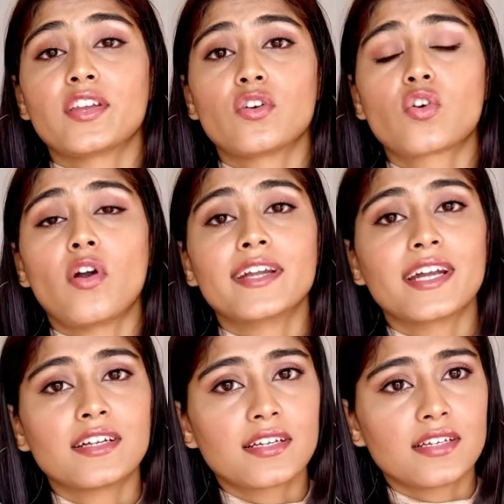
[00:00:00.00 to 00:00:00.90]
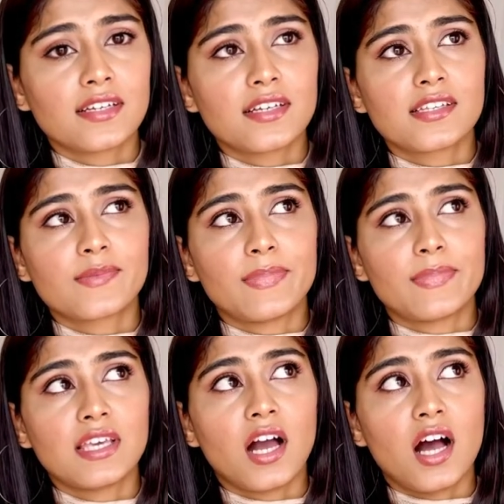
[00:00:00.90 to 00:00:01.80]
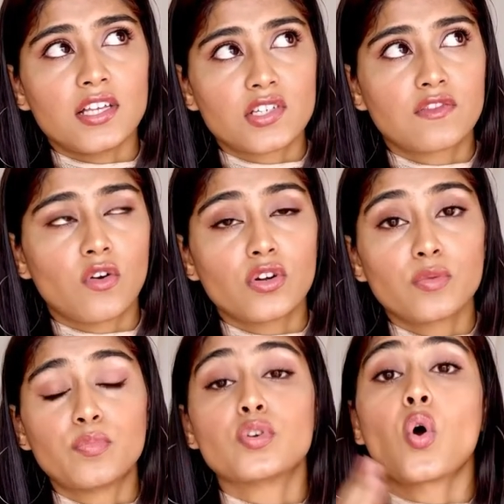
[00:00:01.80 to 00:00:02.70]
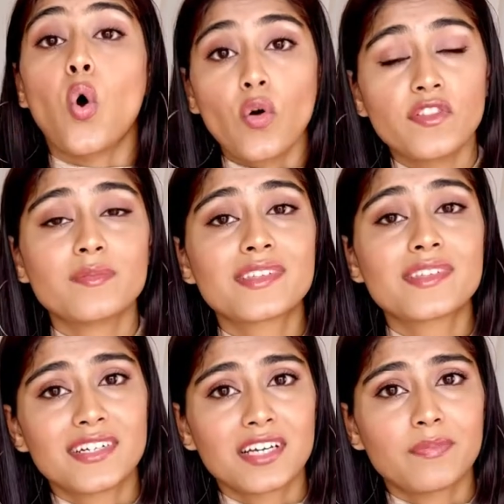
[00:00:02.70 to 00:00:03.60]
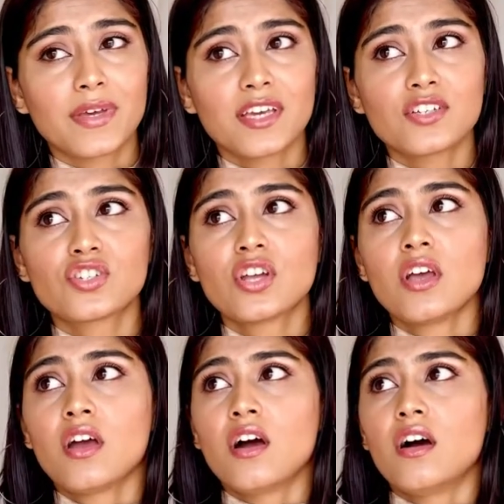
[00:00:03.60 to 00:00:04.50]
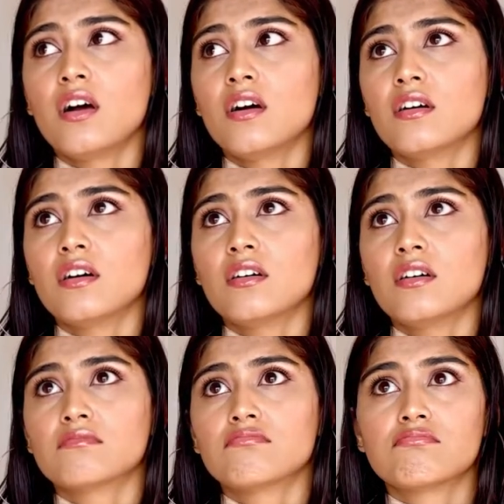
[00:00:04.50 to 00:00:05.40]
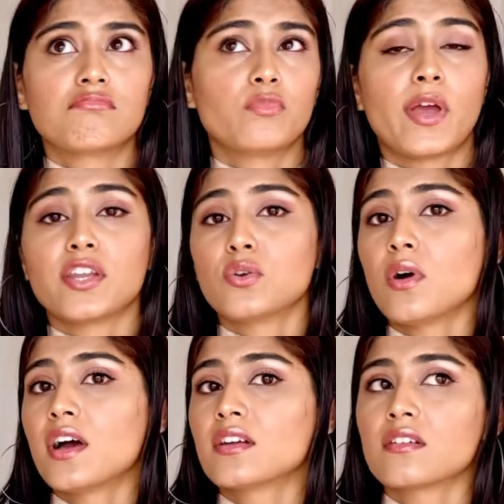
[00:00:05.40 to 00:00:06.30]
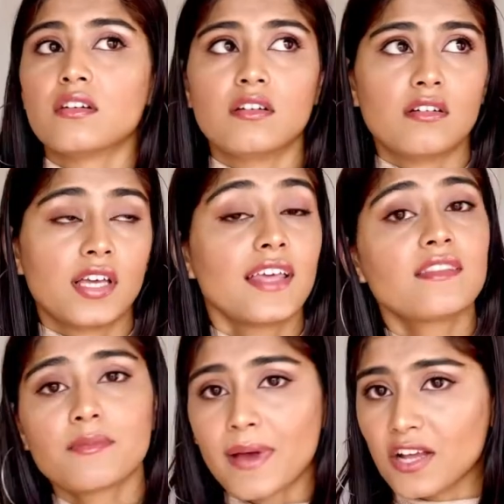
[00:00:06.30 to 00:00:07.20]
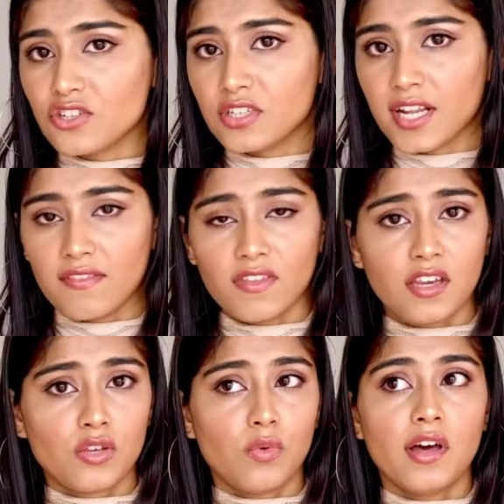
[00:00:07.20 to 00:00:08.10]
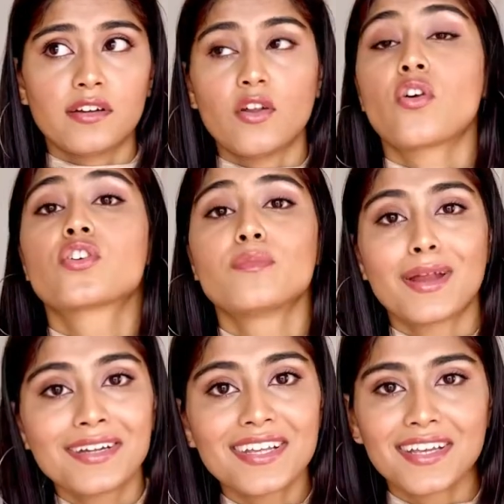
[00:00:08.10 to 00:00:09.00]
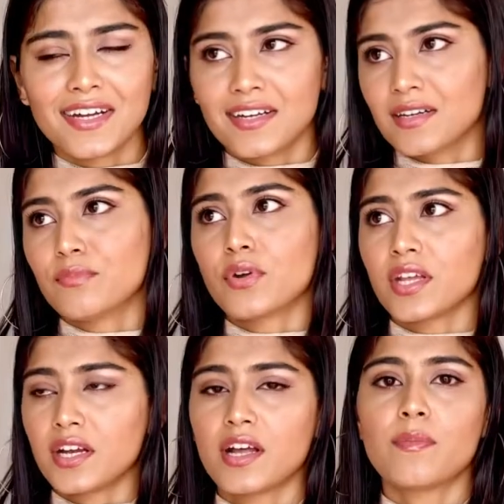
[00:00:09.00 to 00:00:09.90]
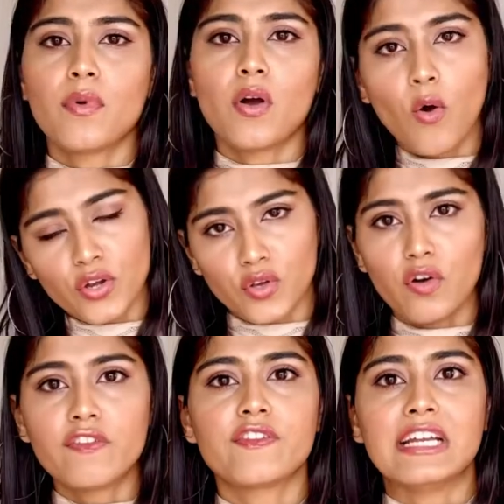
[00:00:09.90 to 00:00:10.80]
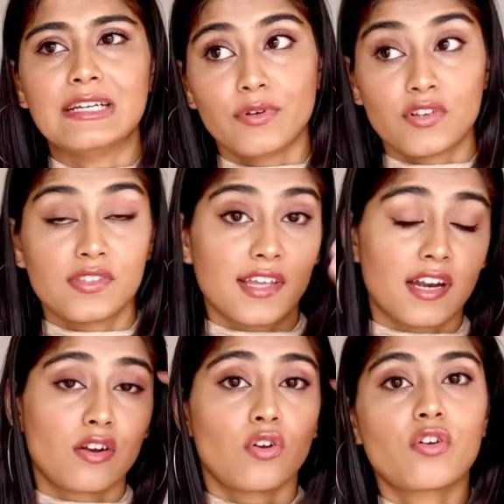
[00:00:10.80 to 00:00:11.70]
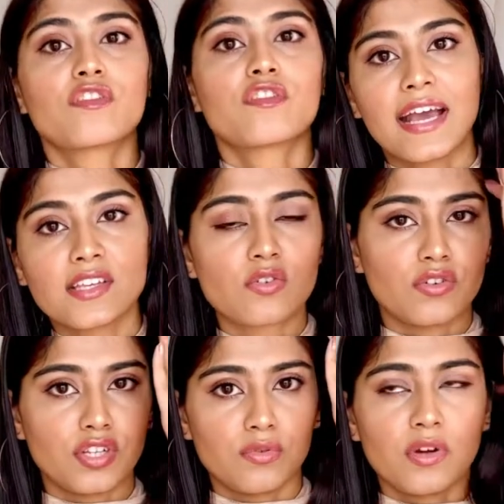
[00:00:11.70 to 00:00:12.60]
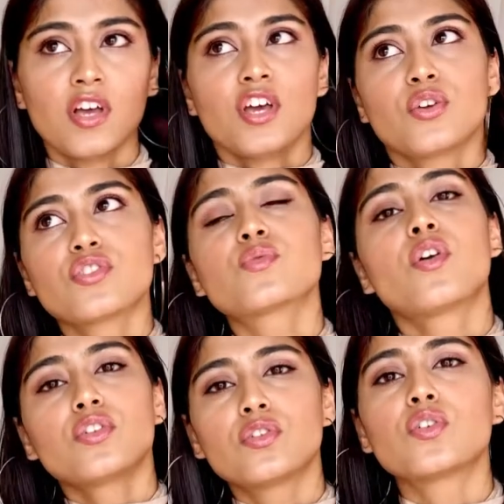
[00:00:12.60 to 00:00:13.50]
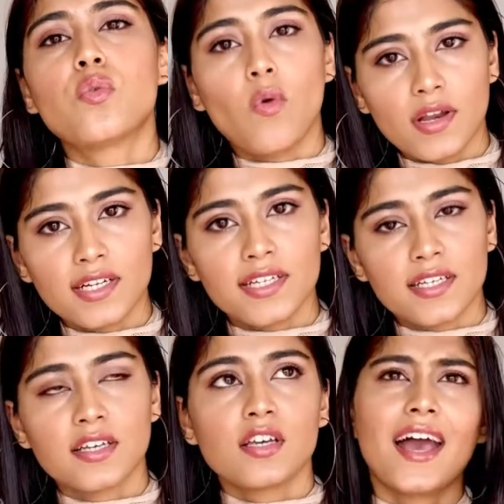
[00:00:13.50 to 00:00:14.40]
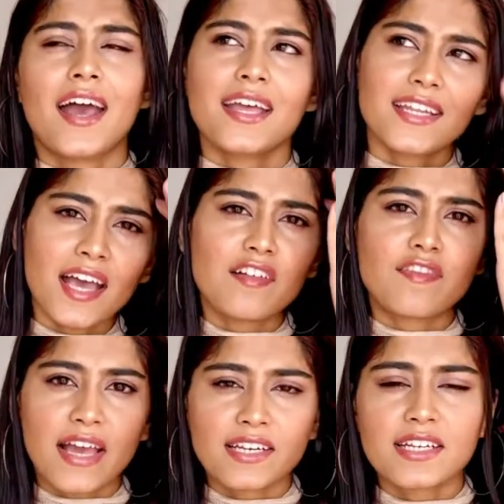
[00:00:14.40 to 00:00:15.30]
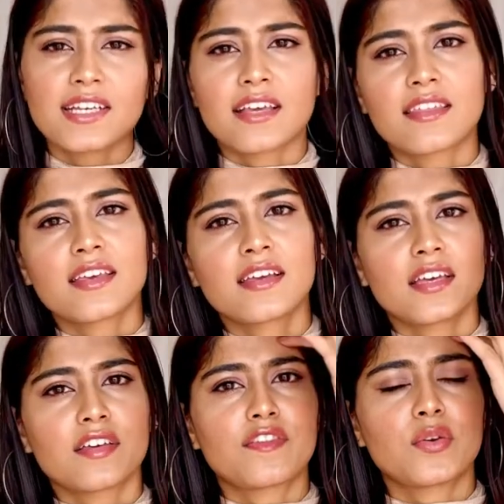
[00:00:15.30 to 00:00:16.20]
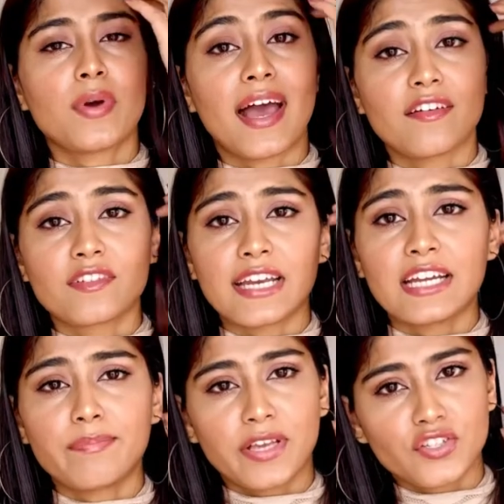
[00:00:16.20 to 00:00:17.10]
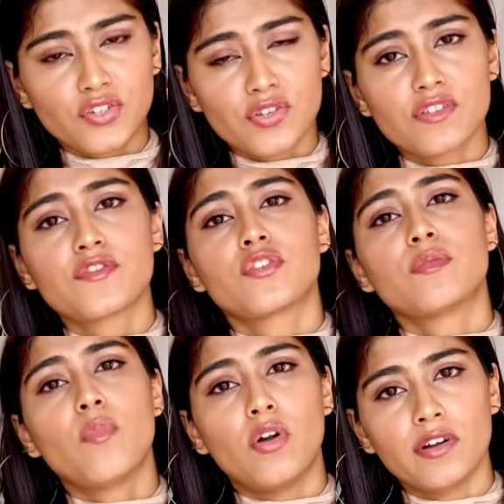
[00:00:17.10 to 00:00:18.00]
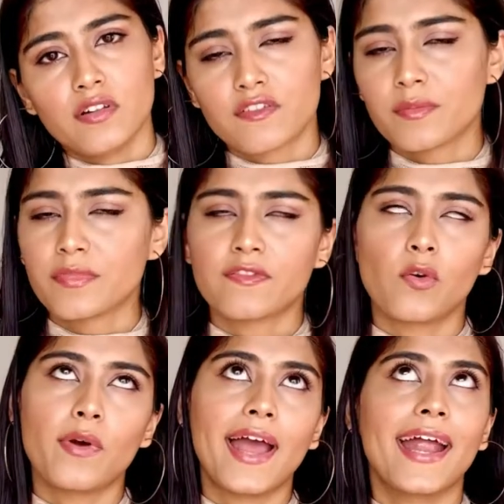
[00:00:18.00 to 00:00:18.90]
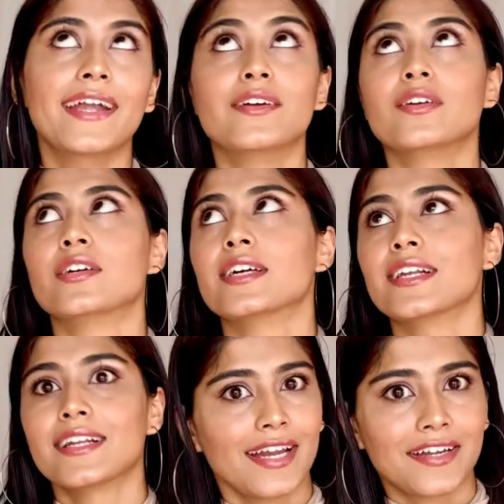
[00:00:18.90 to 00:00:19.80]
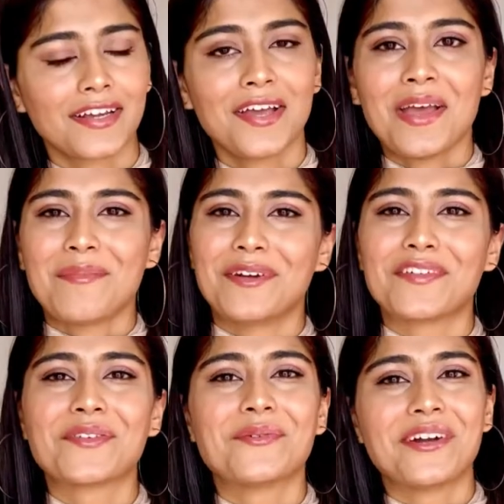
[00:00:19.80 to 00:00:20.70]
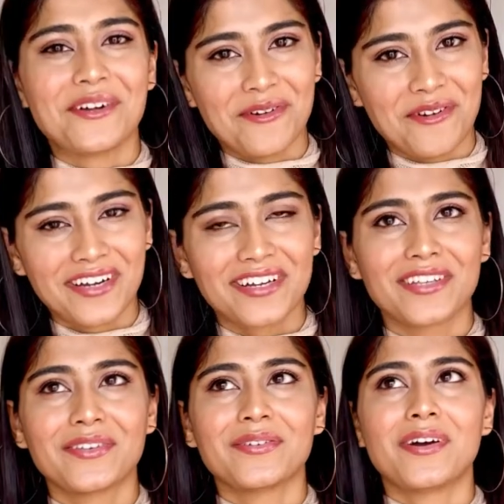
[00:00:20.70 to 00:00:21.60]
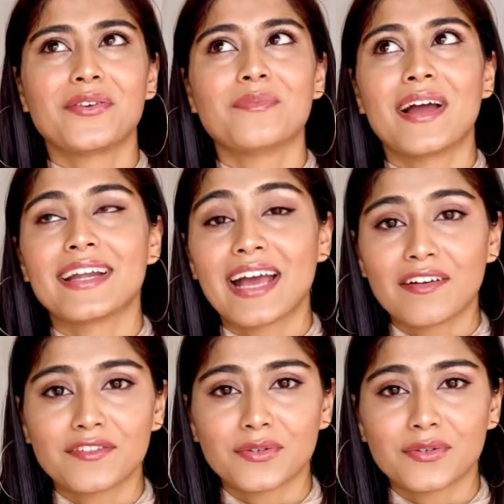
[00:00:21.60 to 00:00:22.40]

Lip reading: your content is being asked for to put on the Miss India page, when you are in the pageant and then you are documenting it and putting it up on your feed, because there are a lot of eyes on you, you just want good quality. And yeah, finally, I think if you have great pictures, if you're a model from beforehand, great. But if you are not, you might have